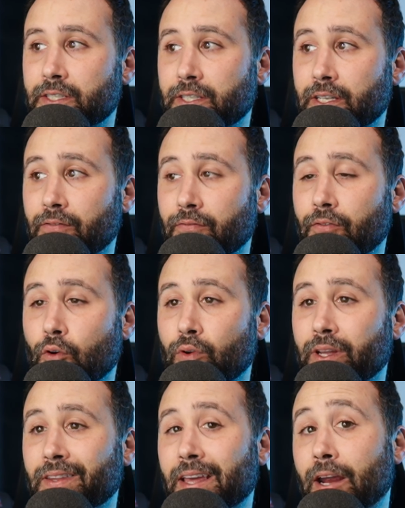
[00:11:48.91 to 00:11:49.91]

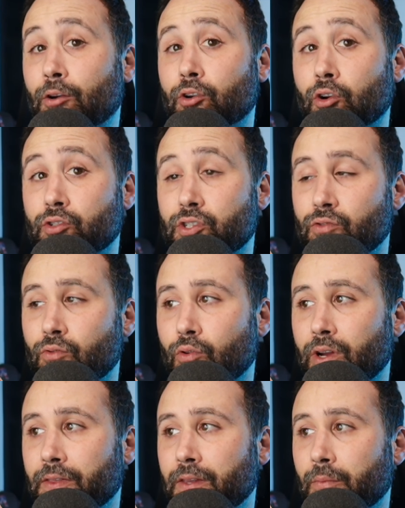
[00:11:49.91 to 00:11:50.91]
converting the air yards thrown
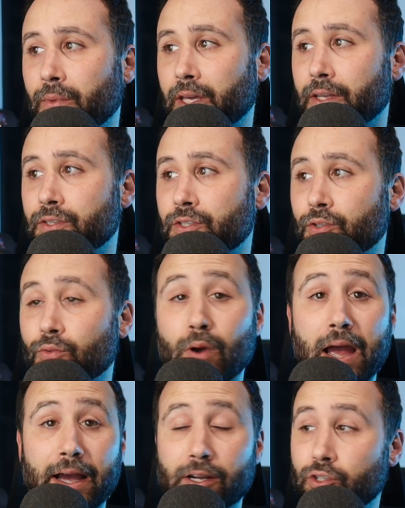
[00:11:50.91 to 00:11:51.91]
at them into
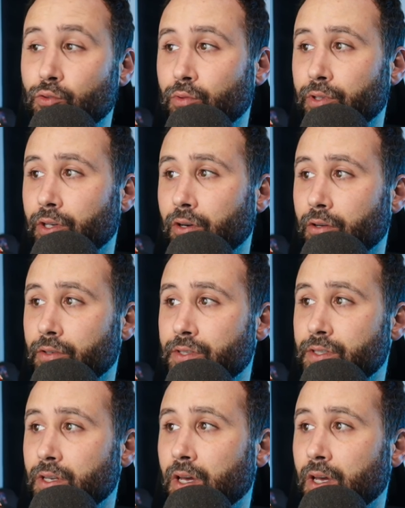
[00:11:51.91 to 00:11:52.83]
actual yards.